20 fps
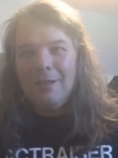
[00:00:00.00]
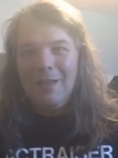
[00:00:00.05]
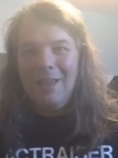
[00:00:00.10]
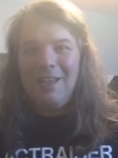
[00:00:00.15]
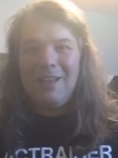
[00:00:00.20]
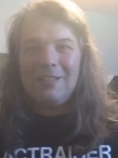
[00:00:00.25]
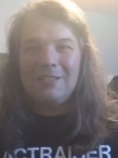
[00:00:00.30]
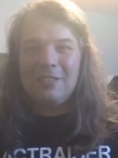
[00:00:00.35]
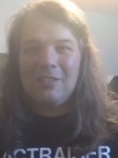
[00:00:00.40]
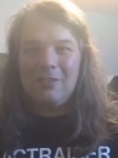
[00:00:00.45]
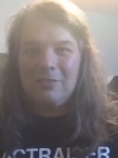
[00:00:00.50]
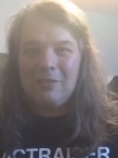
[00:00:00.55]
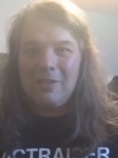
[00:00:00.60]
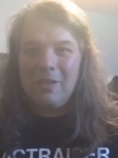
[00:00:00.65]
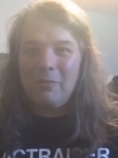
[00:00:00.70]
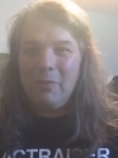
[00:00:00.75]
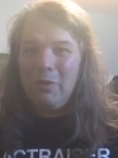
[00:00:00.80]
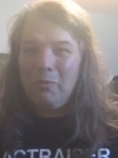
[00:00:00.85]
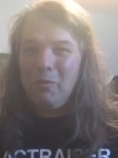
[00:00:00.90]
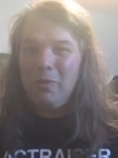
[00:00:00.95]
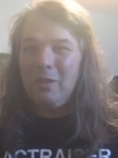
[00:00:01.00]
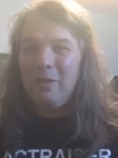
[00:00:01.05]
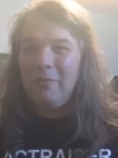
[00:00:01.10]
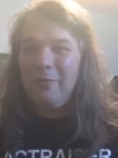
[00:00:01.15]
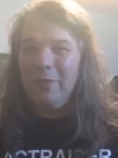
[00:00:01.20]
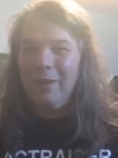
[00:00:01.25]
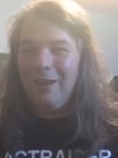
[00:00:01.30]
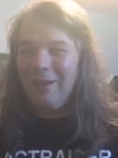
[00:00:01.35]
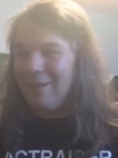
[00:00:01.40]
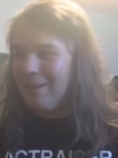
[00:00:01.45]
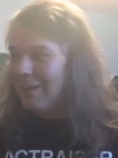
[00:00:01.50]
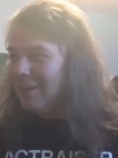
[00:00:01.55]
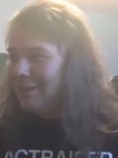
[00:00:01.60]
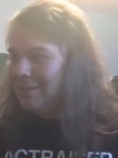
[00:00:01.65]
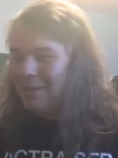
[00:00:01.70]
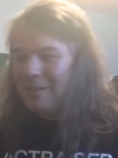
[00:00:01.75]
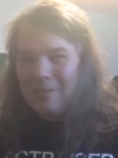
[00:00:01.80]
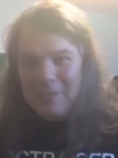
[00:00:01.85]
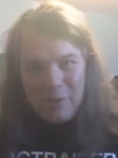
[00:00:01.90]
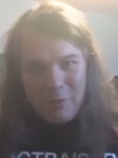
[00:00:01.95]
Yeah, so tell me what you think.
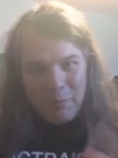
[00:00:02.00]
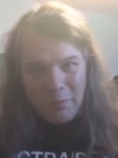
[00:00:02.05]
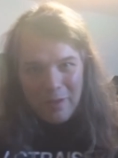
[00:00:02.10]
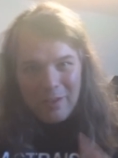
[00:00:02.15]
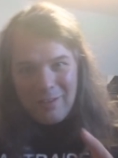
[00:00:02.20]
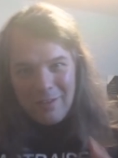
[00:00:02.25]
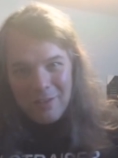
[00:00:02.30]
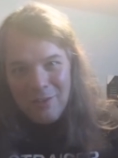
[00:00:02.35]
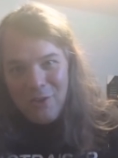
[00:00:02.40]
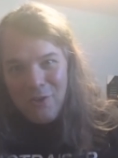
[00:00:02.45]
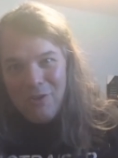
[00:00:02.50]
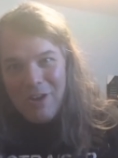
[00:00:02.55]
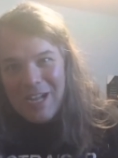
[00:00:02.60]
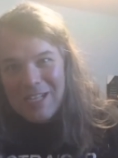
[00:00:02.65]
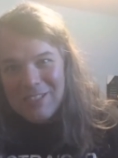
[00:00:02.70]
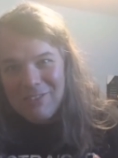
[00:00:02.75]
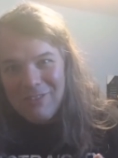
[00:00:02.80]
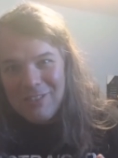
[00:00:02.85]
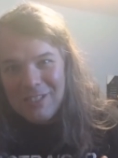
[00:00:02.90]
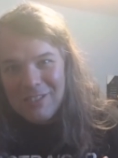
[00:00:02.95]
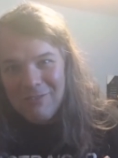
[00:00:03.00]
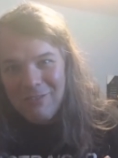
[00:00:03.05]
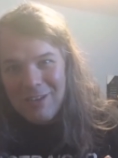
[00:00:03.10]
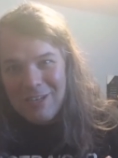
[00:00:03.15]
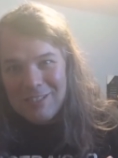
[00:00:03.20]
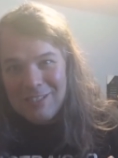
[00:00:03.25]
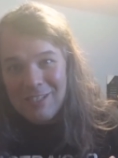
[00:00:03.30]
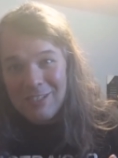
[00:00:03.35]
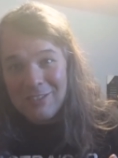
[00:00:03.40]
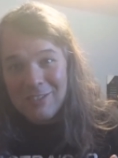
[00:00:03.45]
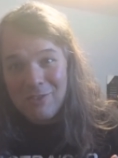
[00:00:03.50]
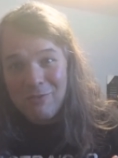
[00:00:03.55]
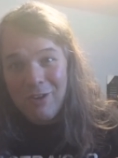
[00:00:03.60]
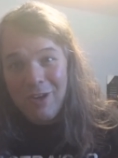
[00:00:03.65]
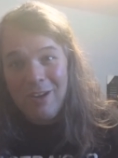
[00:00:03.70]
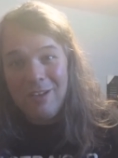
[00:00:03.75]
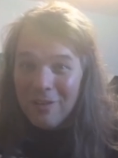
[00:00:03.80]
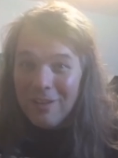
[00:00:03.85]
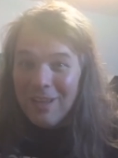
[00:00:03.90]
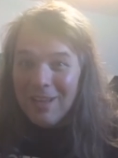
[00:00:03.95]
Did you play the new Actraiser Renaissance
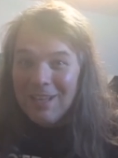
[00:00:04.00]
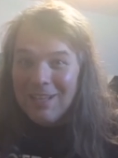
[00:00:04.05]
already?